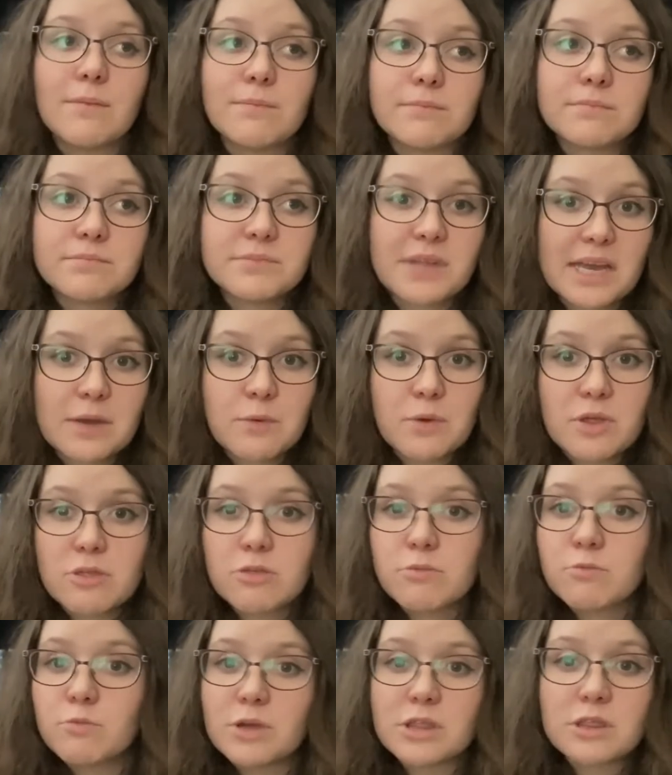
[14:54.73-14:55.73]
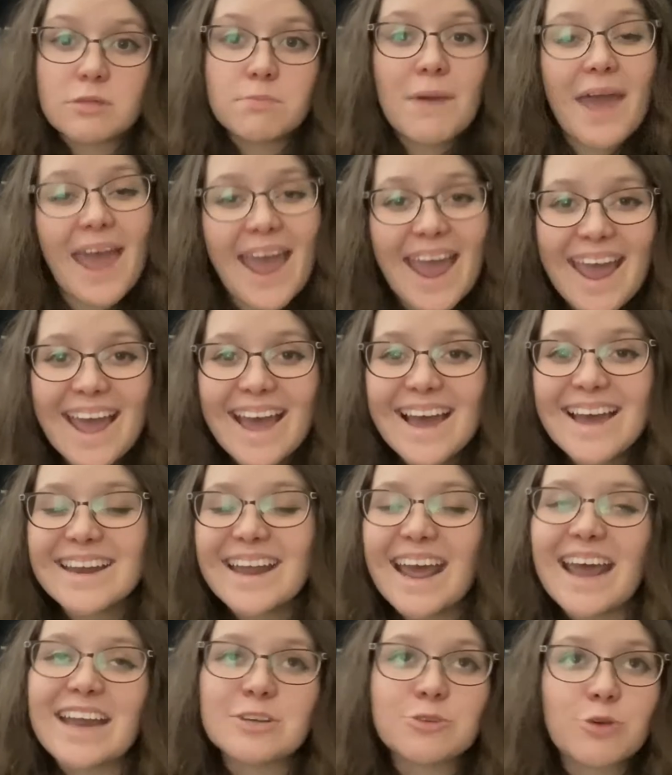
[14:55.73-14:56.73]
like with Pan
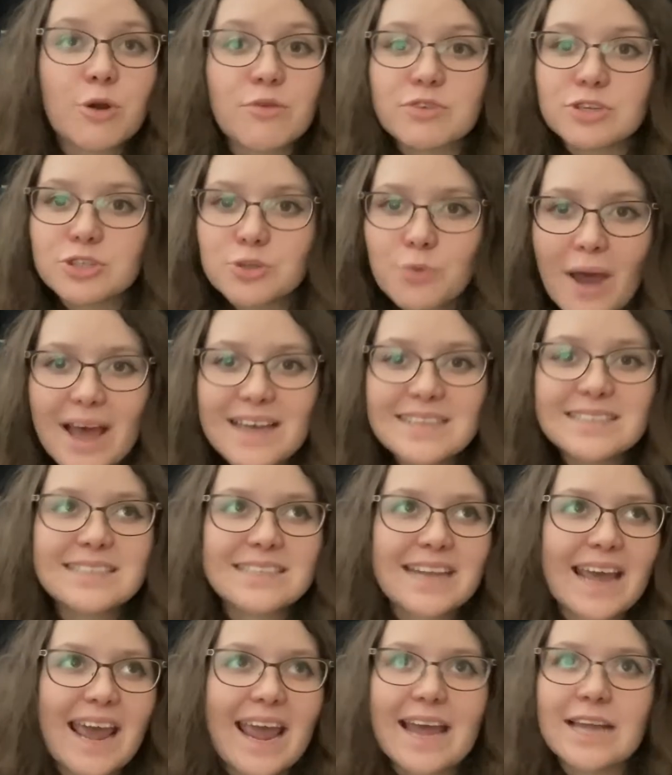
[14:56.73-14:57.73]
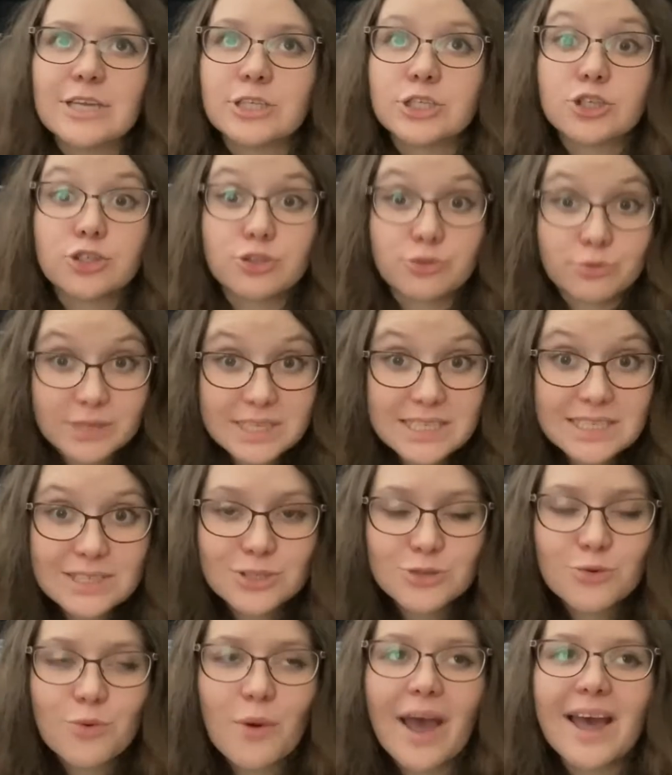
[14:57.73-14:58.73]
and Grover's quest and
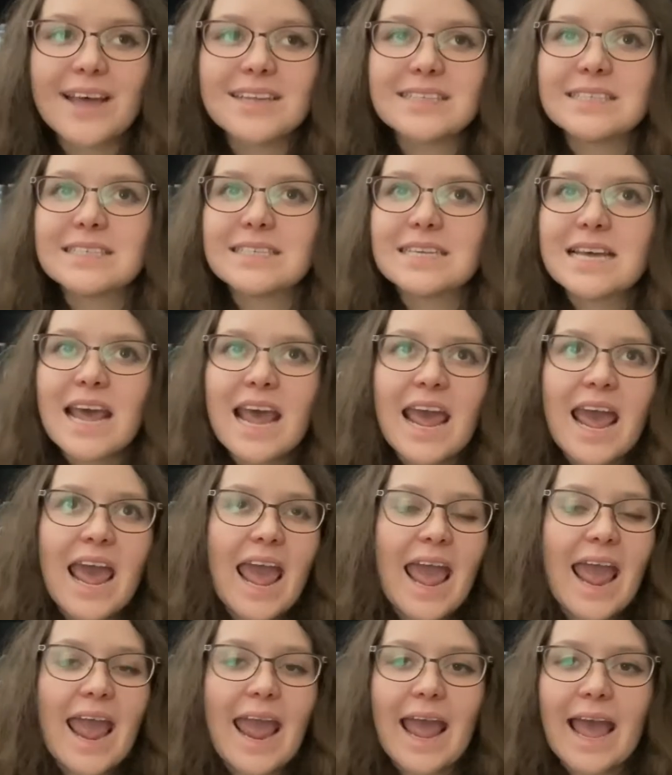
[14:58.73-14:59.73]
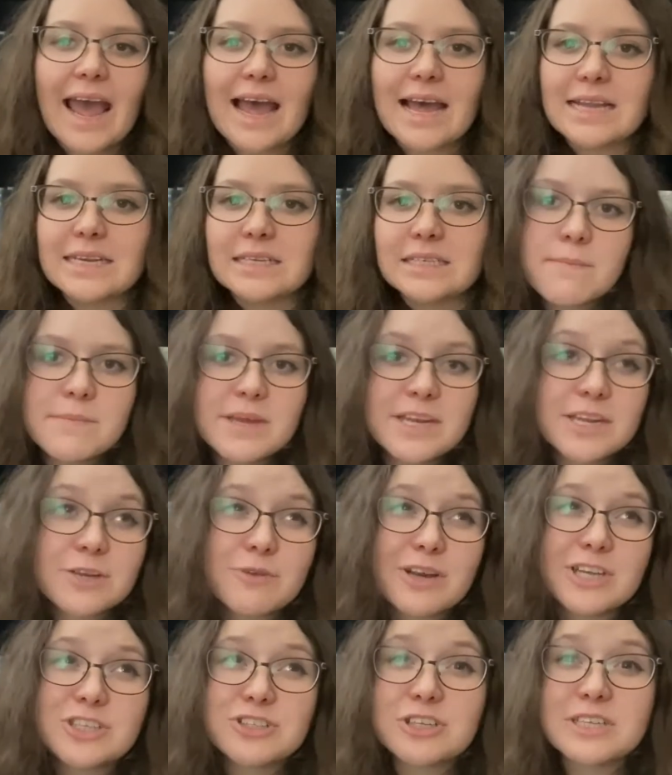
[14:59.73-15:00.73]
Clarice's quest, and meeting
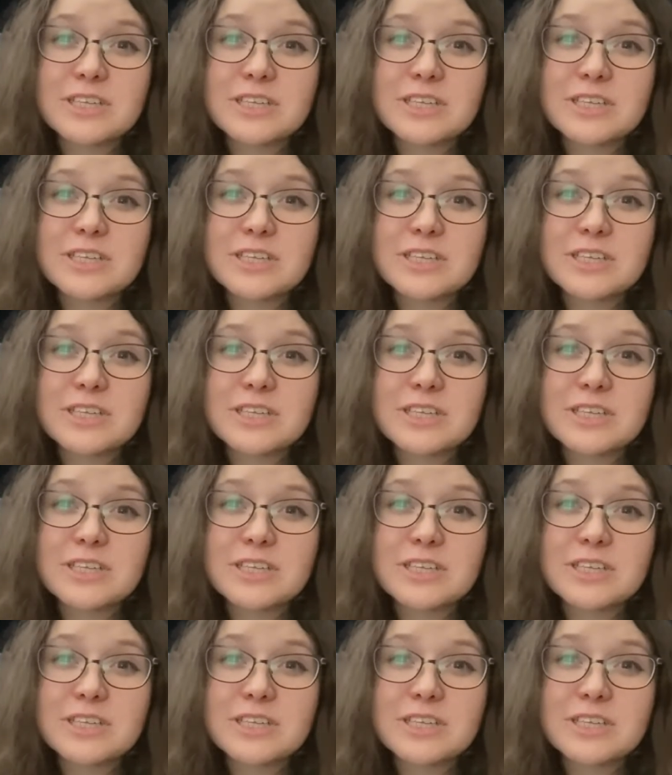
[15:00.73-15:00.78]
Rachel